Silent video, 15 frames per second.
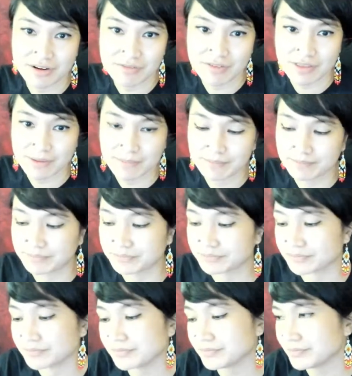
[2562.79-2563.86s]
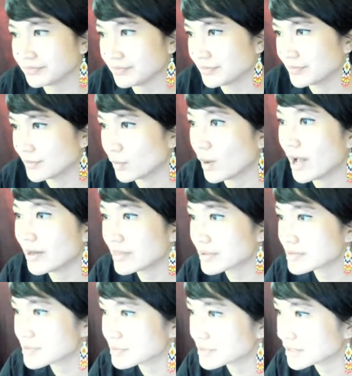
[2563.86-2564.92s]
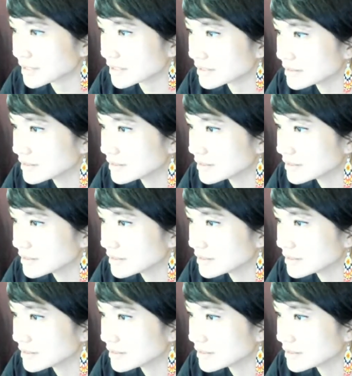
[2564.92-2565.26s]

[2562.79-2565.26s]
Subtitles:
for them. Wow, that was a really